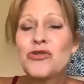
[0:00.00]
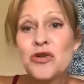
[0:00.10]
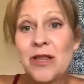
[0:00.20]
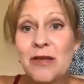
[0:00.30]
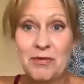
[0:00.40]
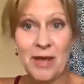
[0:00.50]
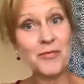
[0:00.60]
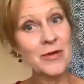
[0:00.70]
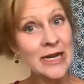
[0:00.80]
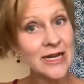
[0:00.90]
toilet
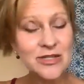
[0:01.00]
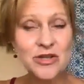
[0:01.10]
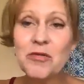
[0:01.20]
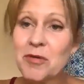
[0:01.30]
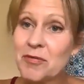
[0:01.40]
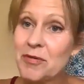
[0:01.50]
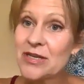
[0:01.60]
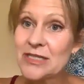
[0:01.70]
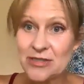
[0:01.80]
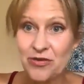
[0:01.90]
paper in October,
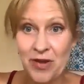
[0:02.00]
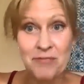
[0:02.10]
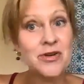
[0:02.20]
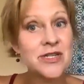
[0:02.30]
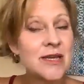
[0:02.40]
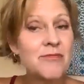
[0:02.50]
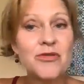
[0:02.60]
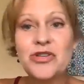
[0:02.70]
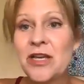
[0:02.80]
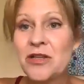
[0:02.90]
because November,
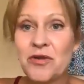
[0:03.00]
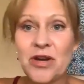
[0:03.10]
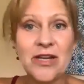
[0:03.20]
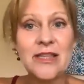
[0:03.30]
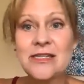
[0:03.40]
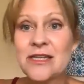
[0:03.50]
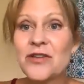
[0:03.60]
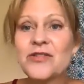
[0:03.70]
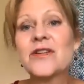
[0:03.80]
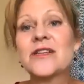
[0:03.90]
December, January, this
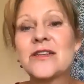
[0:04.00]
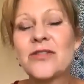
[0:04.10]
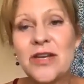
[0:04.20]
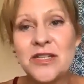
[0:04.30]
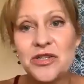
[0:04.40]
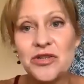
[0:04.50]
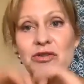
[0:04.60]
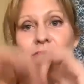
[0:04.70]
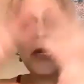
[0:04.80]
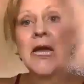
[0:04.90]
country is going to